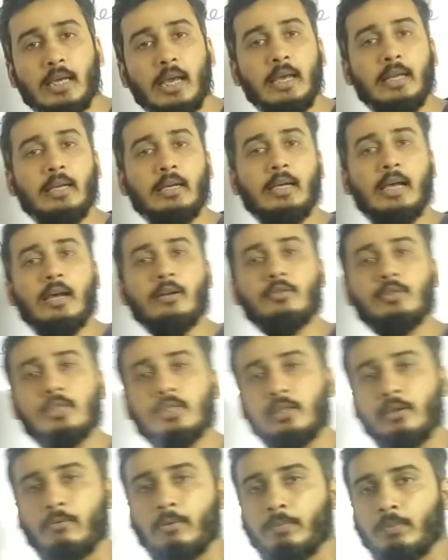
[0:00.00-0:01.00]
and account
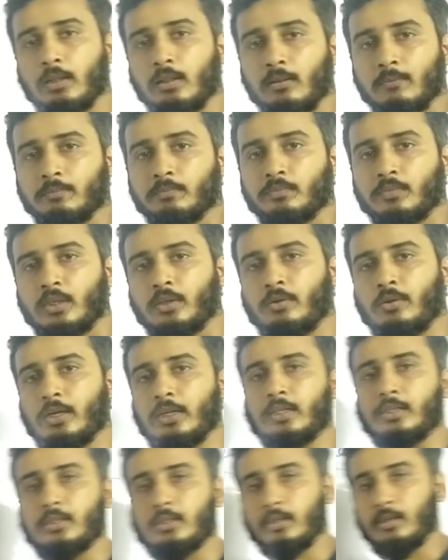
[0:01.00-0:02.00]
receivable
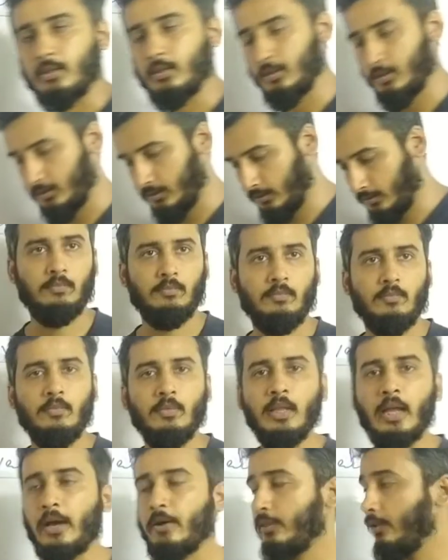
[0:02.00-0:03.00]
credit.
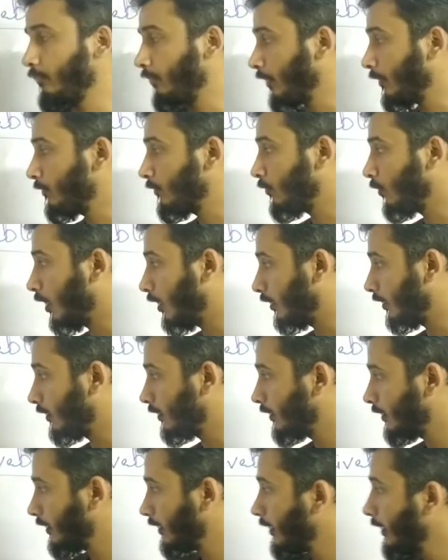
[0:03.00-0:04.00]
Now the fifth one
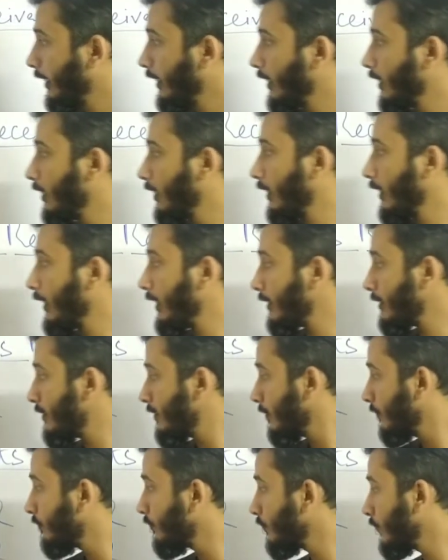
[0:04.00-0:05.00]

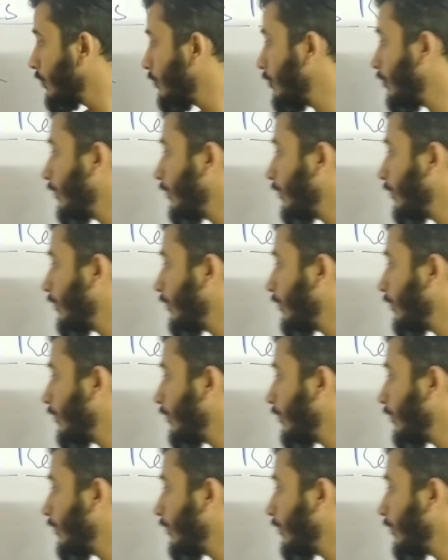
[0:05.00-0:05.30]
is to